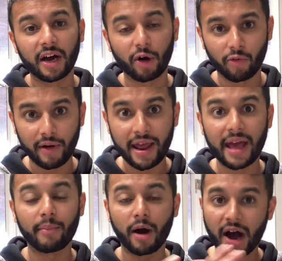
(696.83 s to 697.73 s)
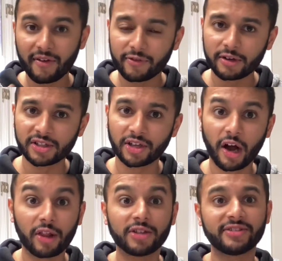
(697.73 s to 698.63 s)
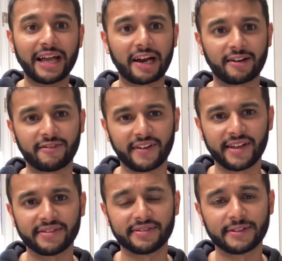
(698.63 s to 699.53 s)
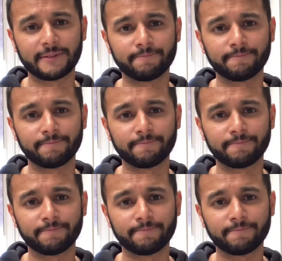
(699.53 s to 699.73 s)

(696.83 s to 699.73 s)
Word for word: a ram, offered this other sacrifice.